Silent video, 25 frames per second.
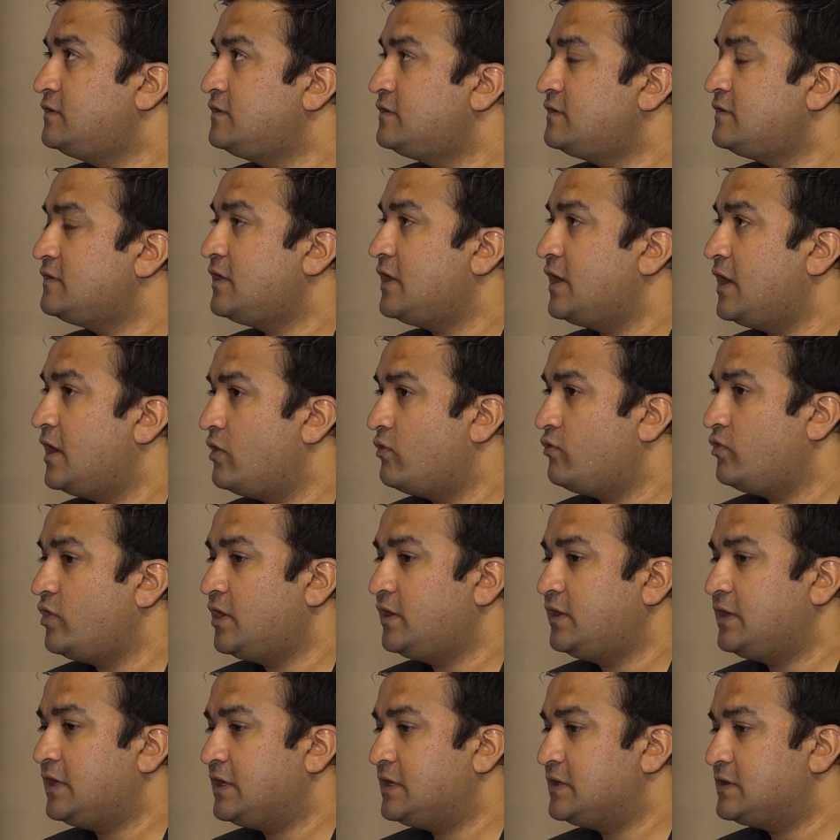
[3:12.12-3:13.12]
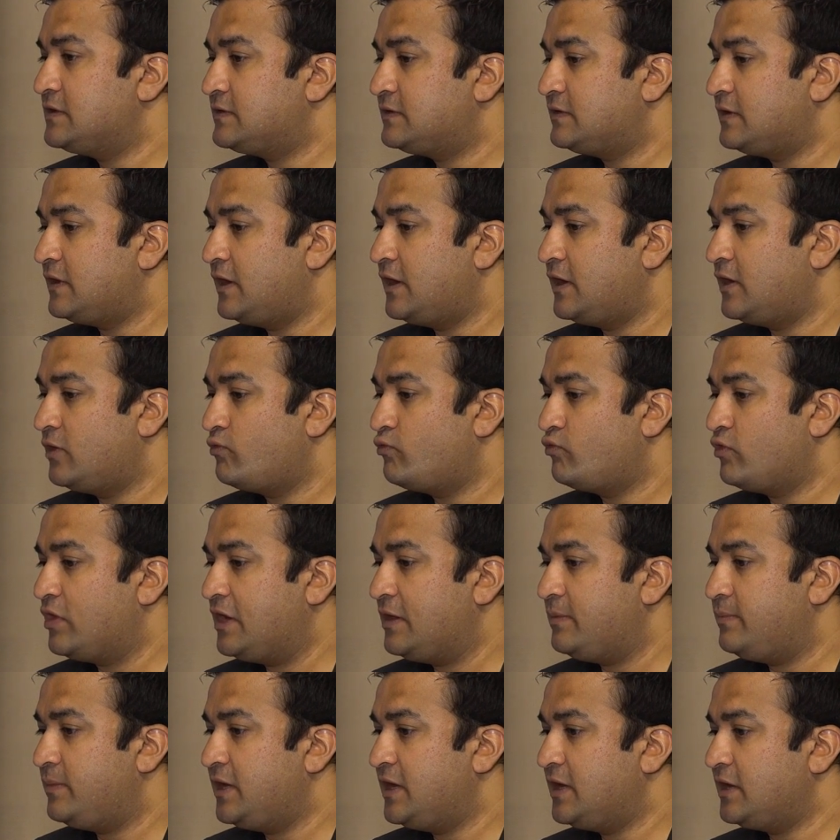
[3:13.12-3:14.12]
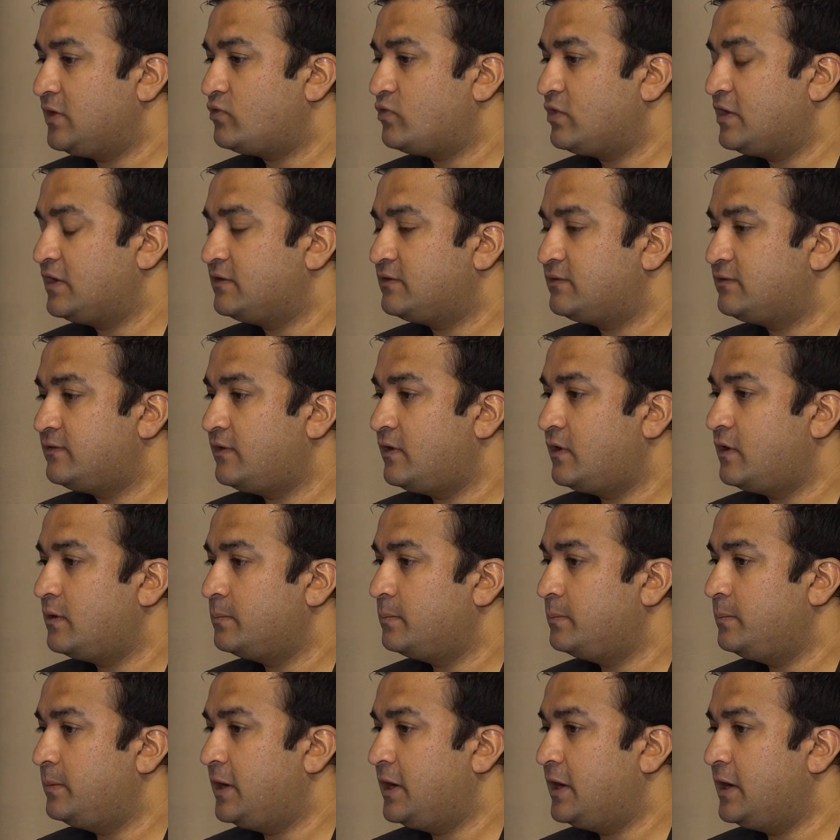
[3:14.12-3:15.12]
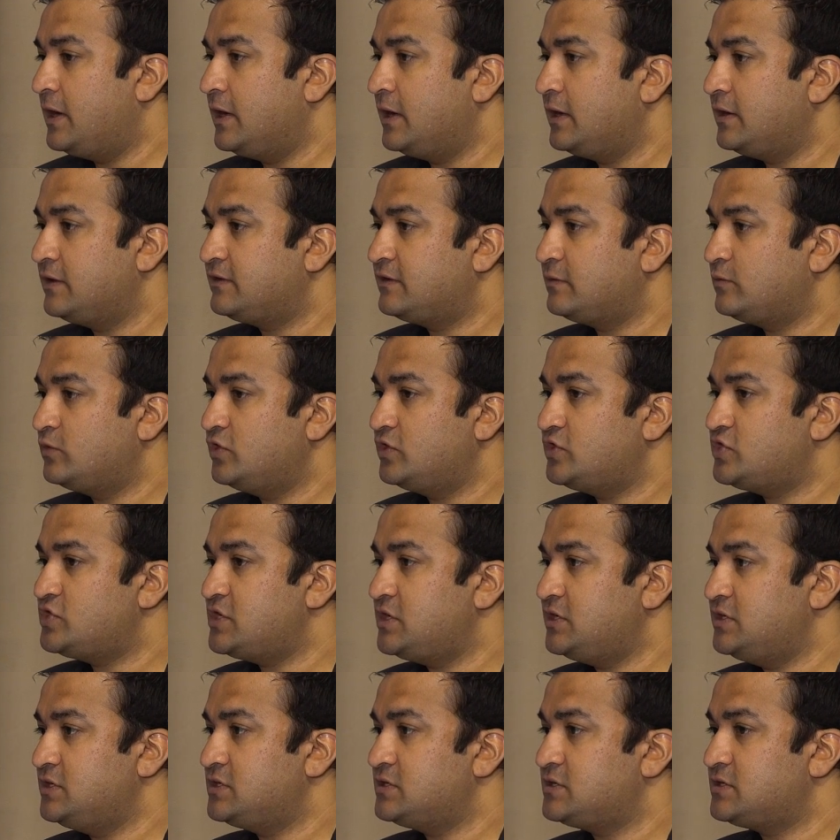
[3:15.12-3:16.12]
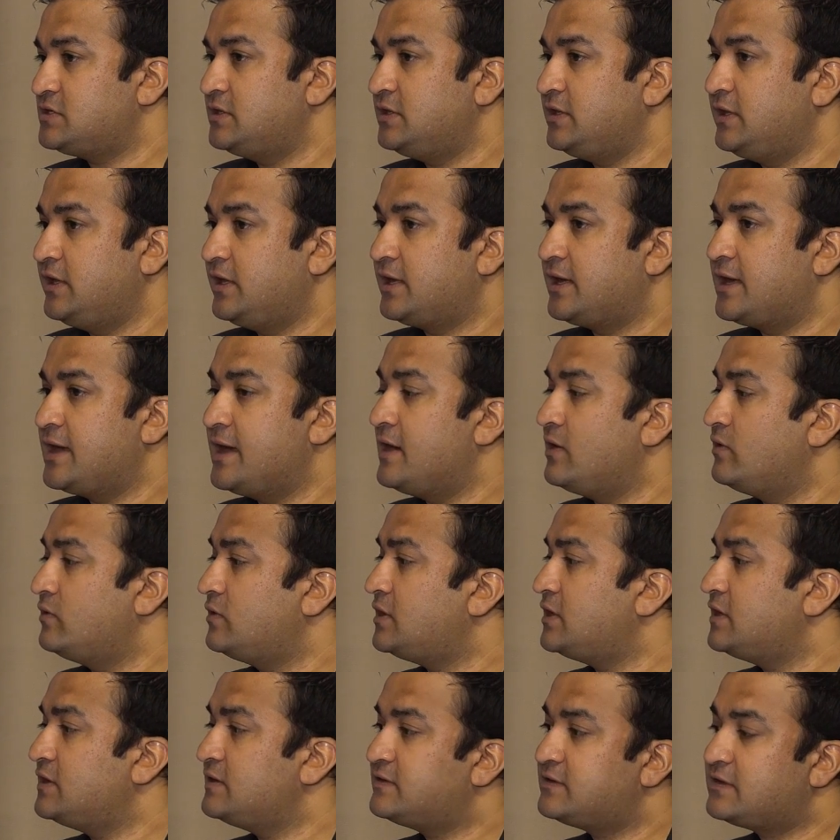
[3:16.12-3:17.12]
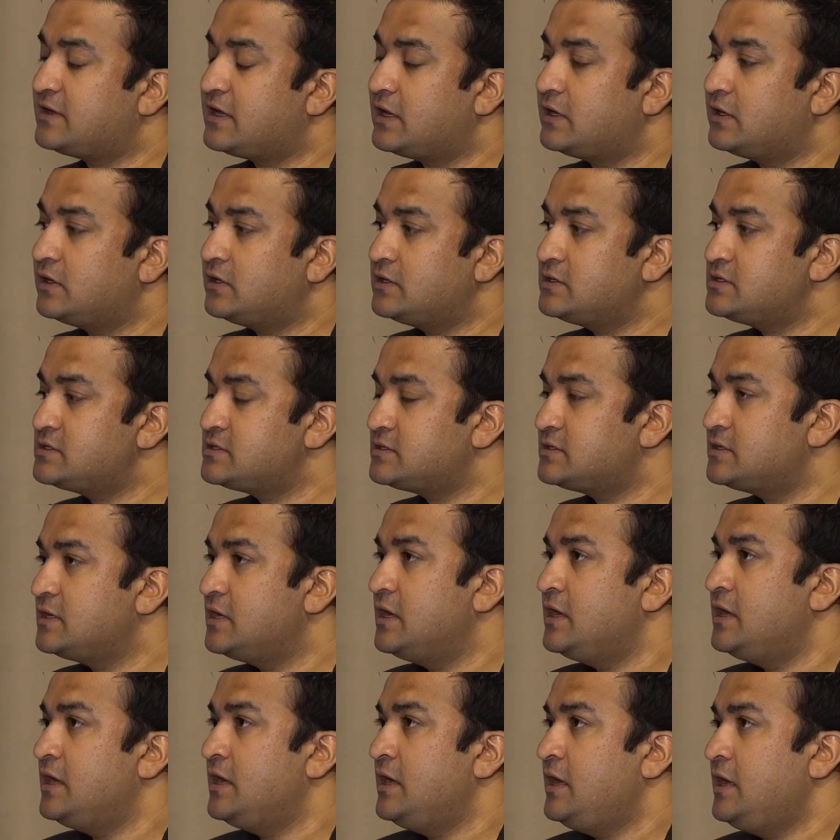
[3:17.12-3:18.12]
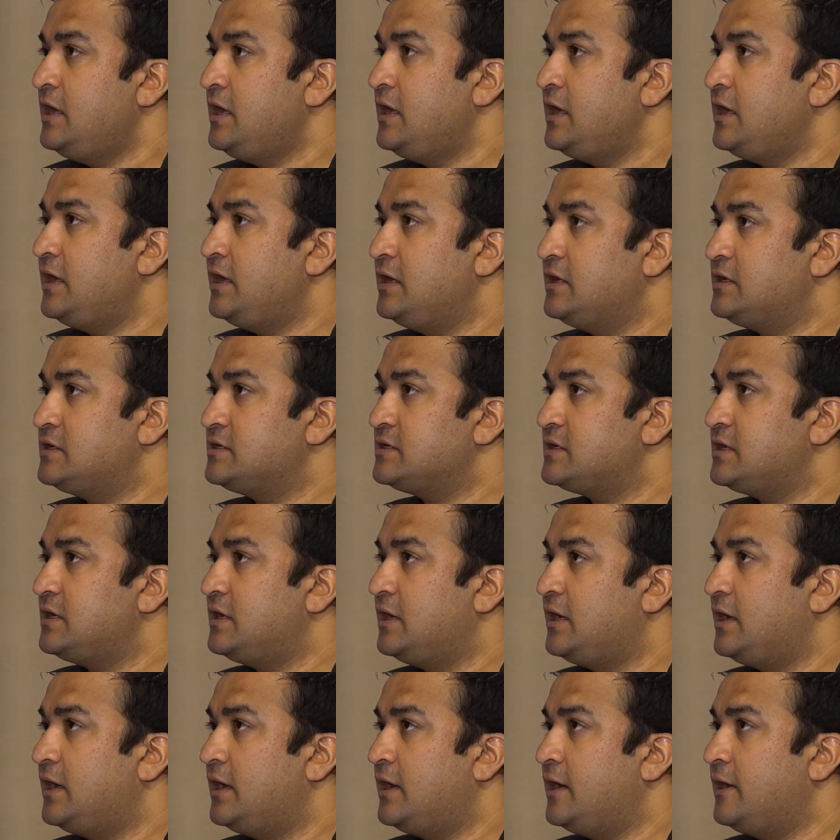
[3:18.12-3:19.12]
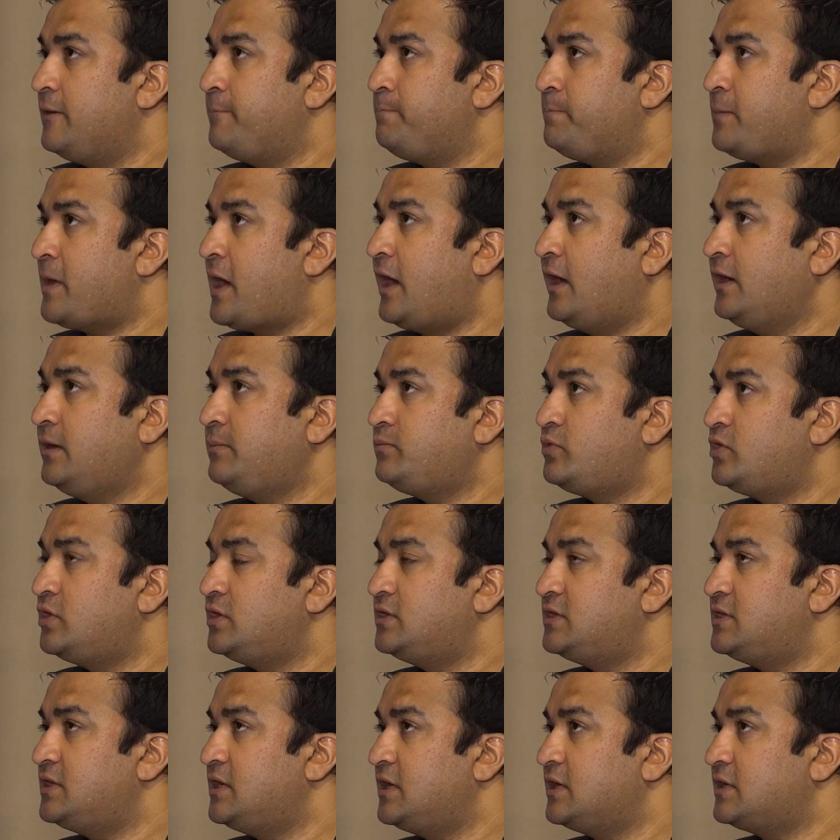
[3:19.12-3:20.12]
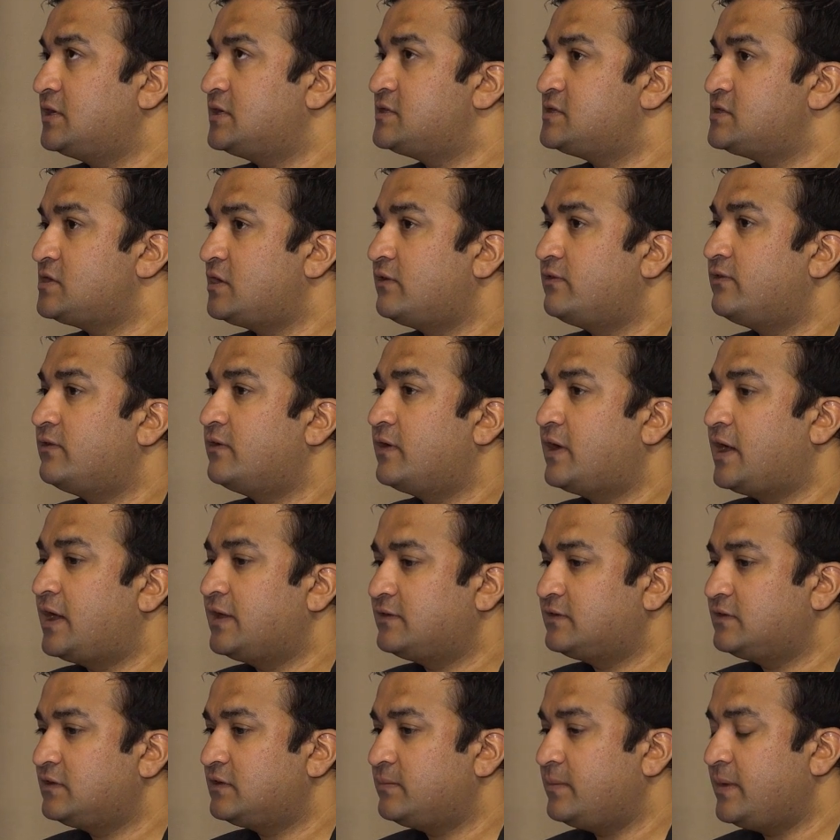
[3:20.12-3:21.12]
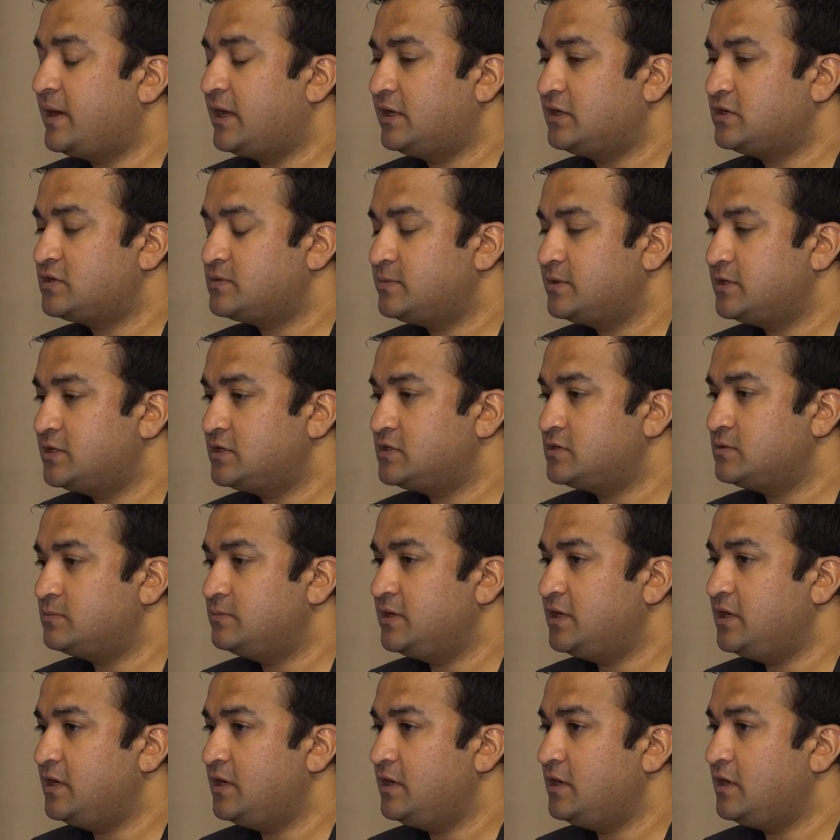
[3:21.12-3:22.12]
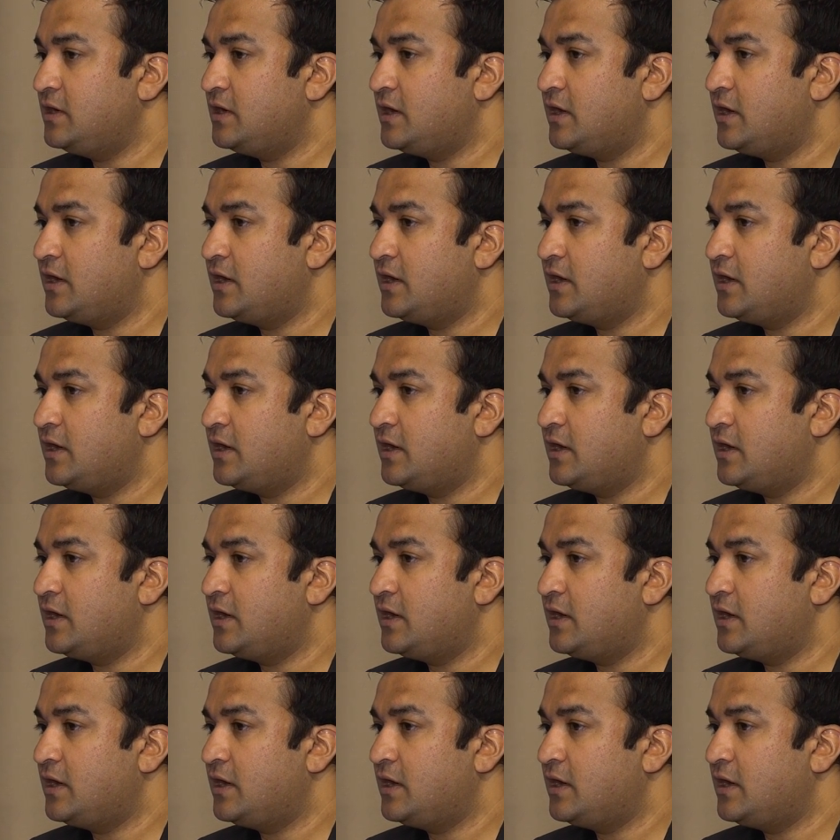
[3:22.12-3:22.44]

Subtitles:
is an area that is really being transformed by some of the changes in the accounting standards. I predict software asset management to be